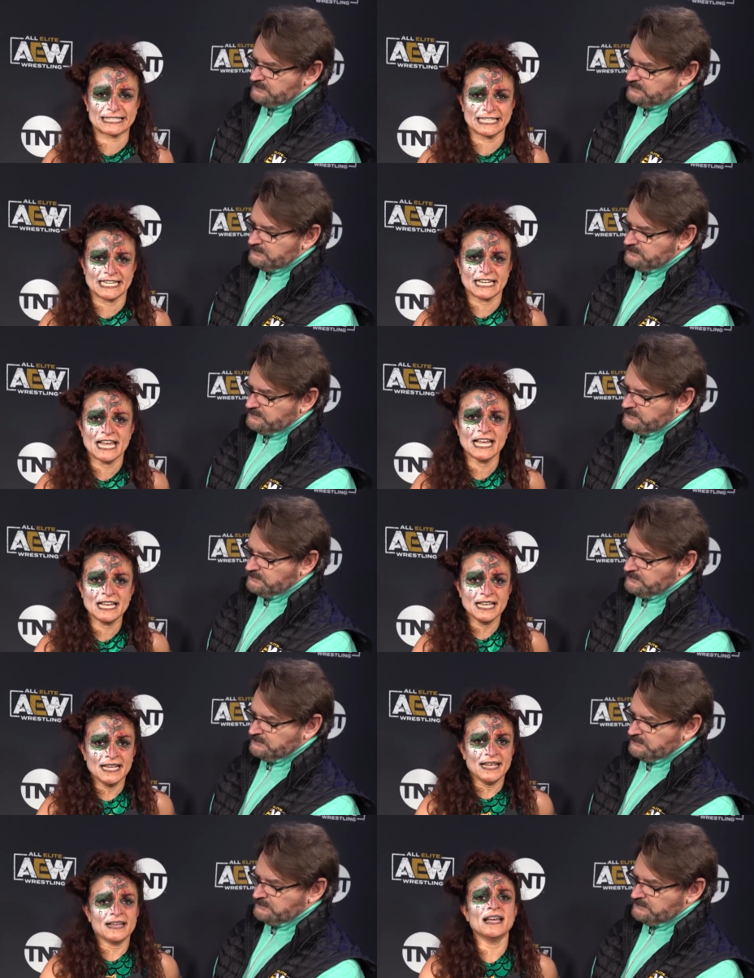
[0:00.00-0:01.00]
Speaker 1: wrestling
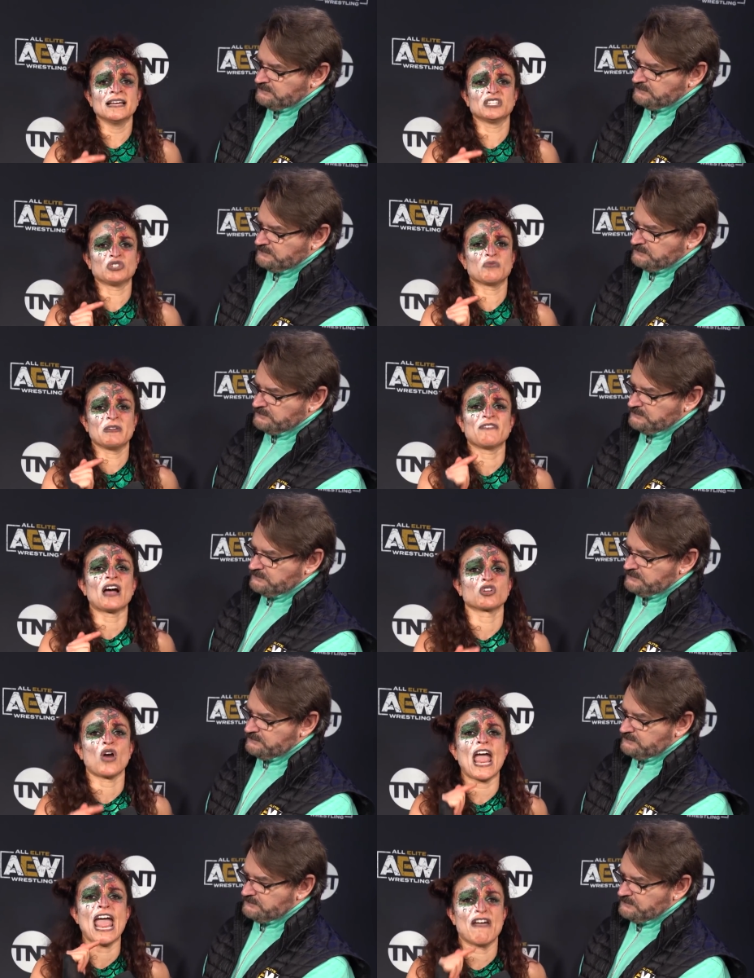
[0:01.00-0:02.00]
should be
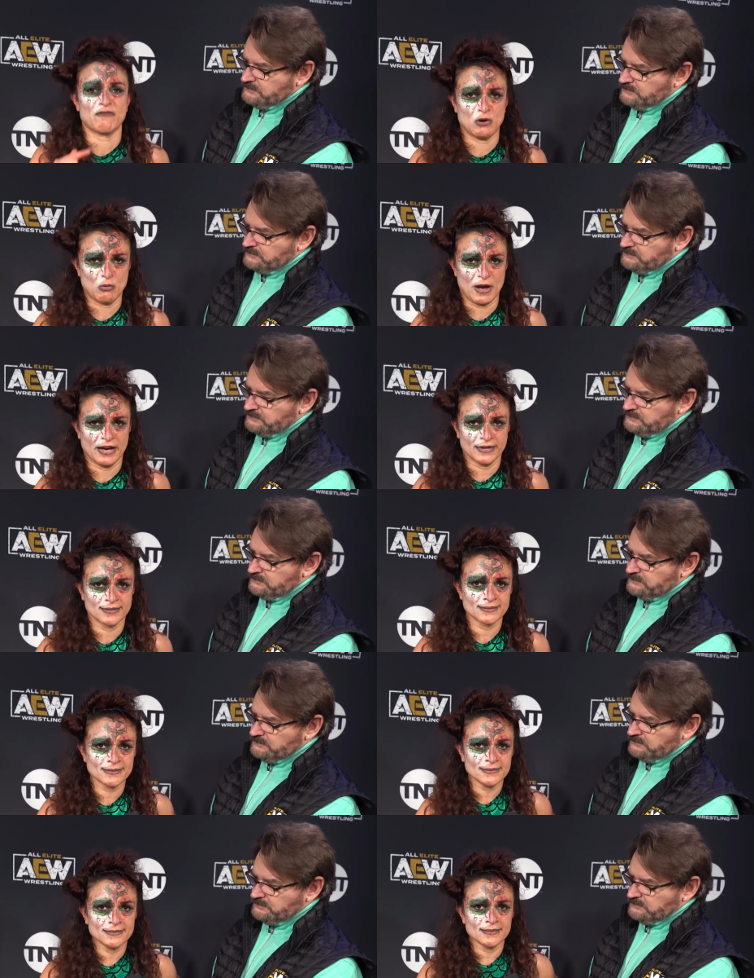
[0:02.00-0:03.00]
valued everywhere.
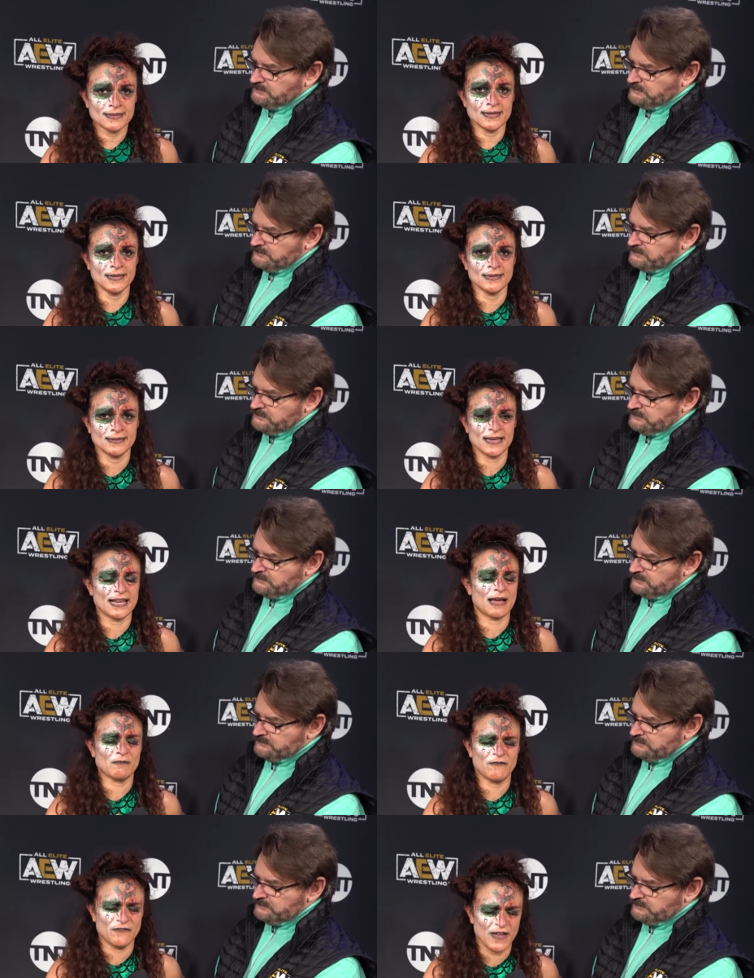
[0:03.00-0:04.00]
And
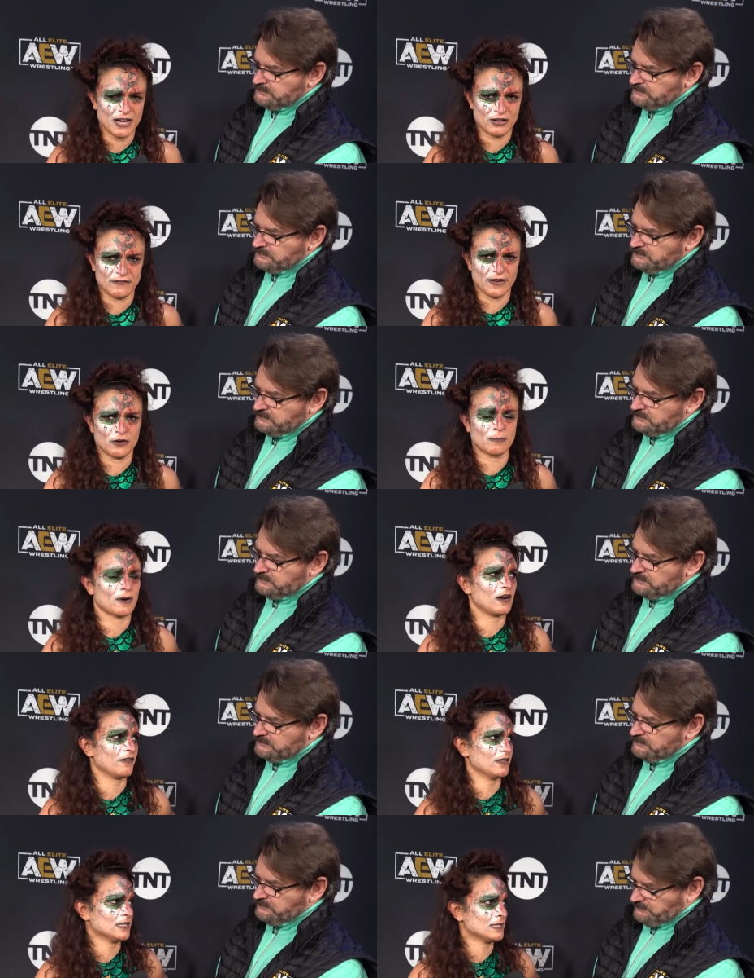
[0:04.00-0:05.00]
I'm very, very
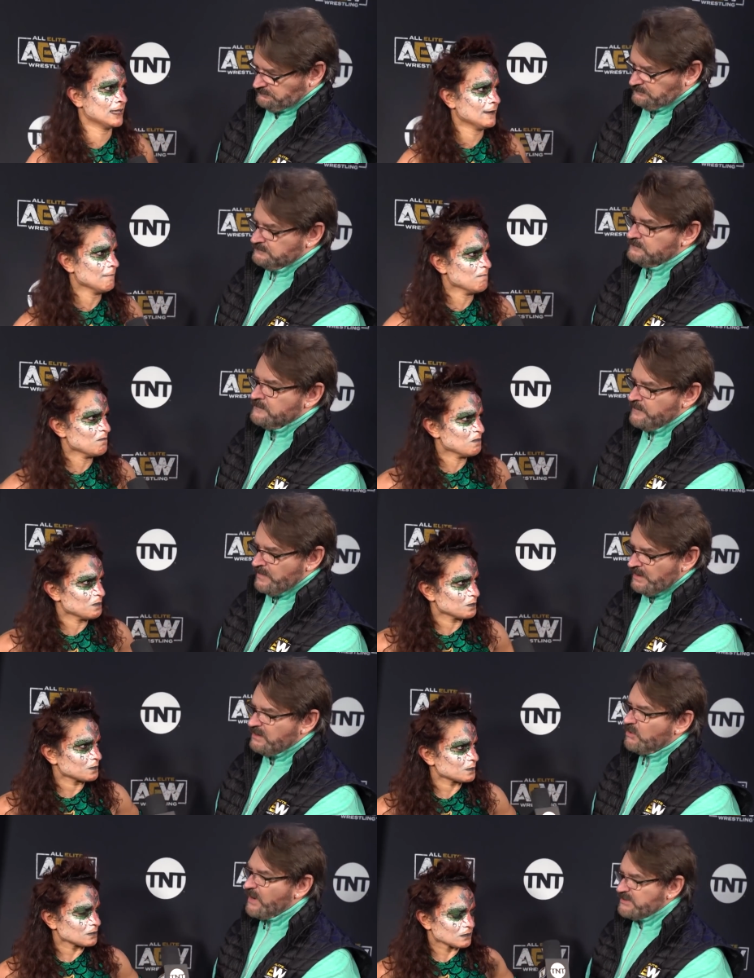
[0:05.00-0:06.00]
proud of this.
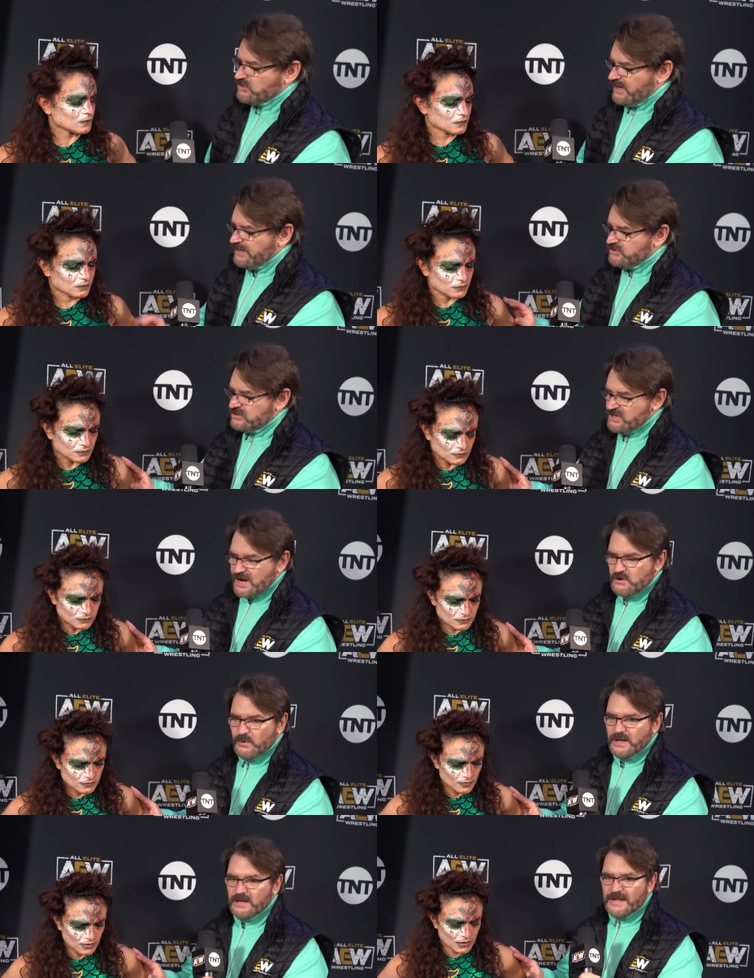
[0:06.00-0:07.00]
Speaker 2: Congratulations on
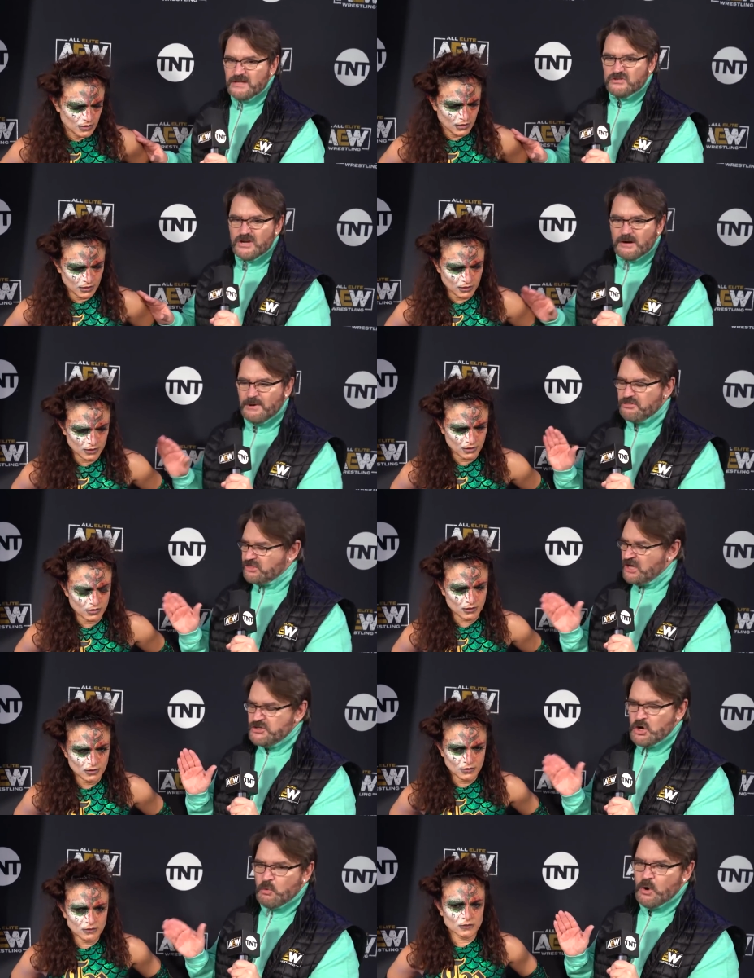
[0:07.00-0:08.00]
your win. Ladies and gentlemen,
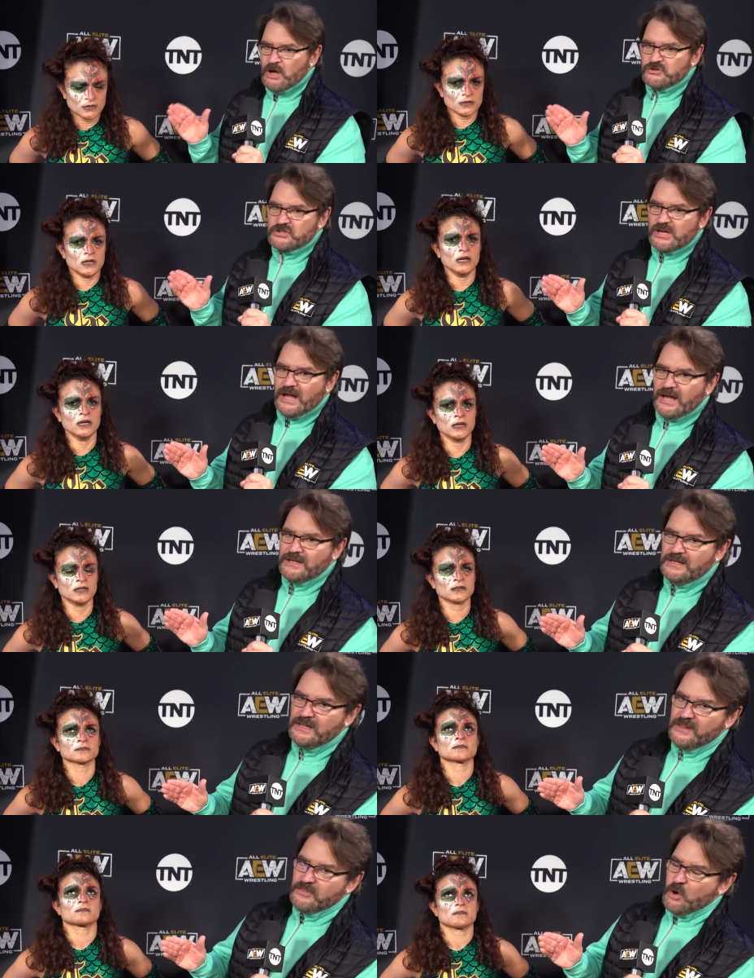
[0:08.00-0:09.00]
Thunder Rosa,
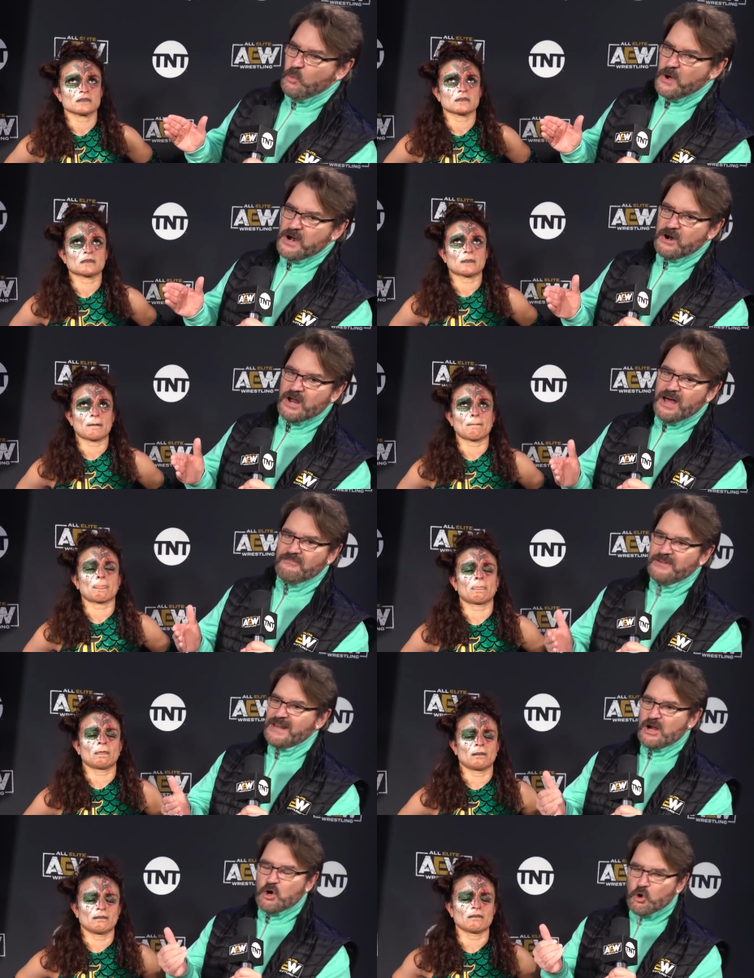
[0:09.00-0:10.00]
the winner of
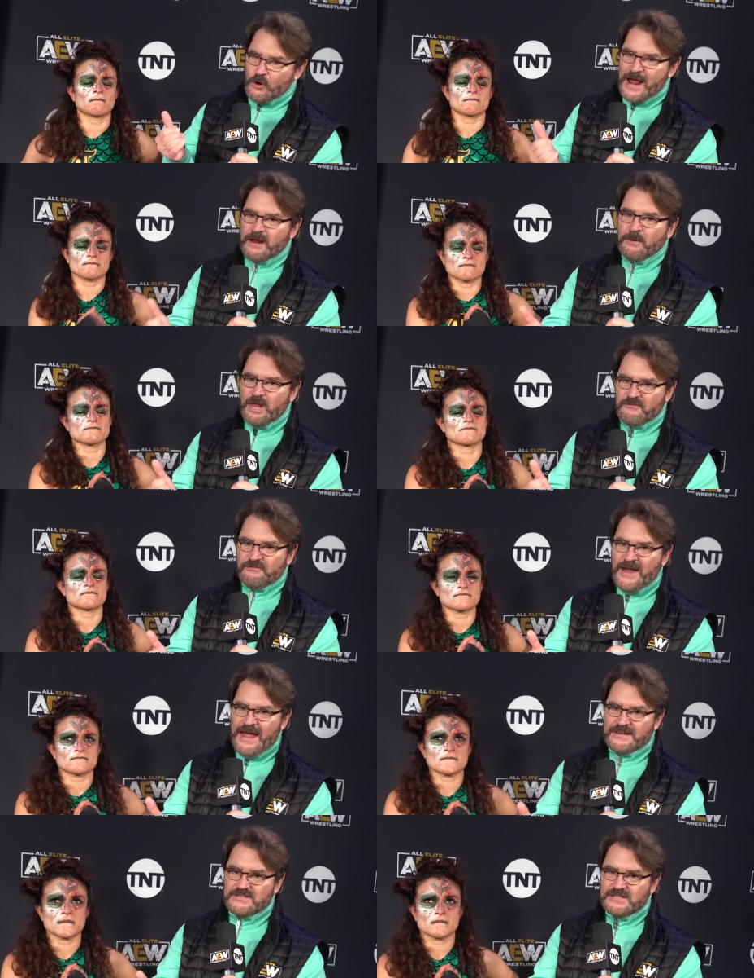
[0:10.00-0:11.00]
an incredible
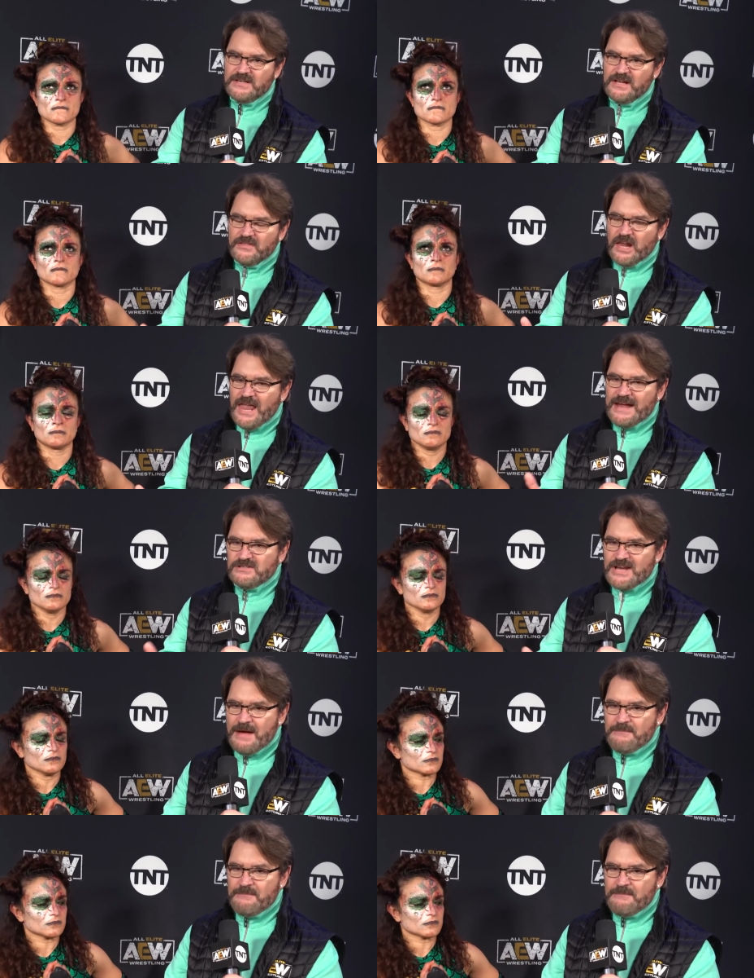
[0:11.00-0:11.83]
event, the Lights